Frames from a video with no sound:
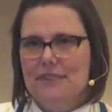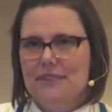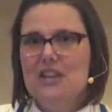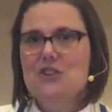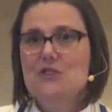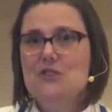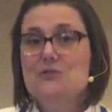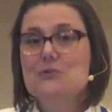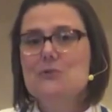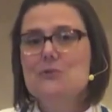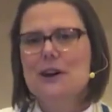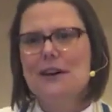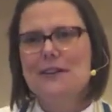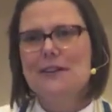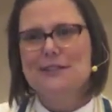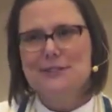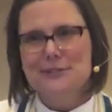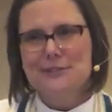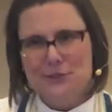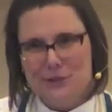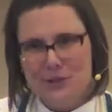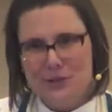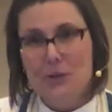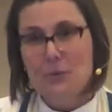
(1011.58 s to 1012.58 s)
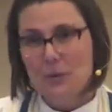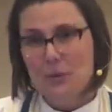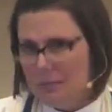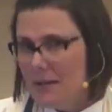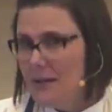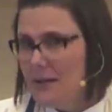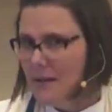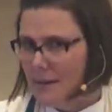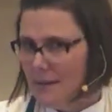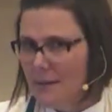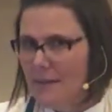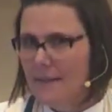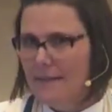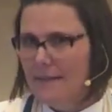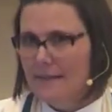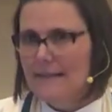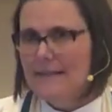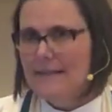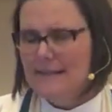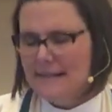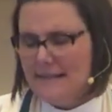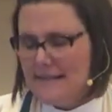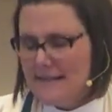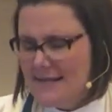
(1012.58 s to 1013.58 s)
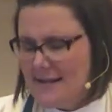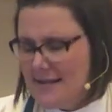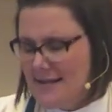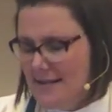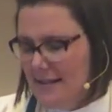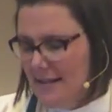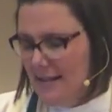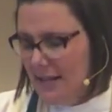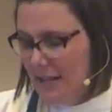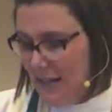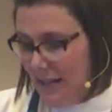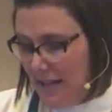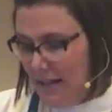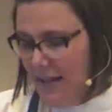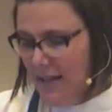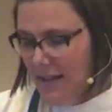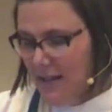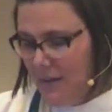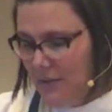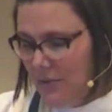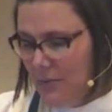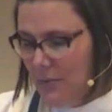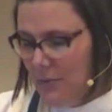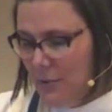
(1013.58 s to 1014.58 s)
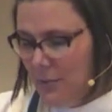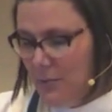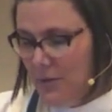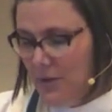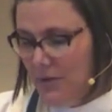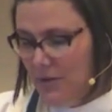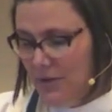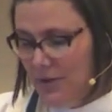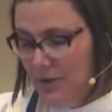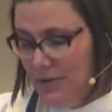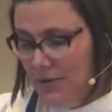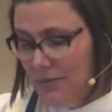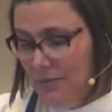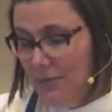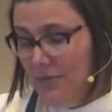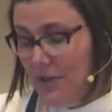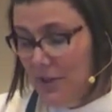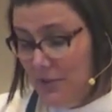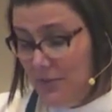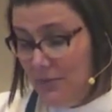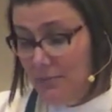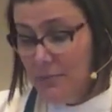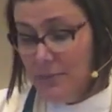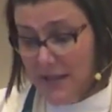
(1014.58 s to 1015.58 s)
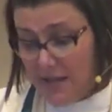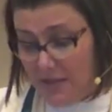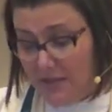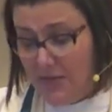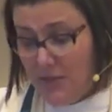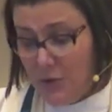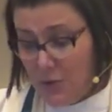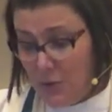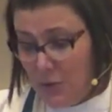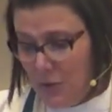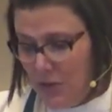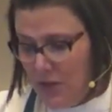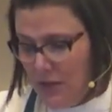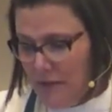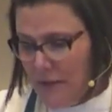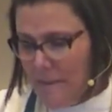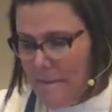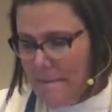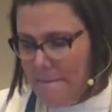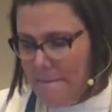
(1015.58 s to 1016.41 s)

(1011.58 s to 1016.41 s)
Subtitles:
He knew how soon it would be until he would be viewed.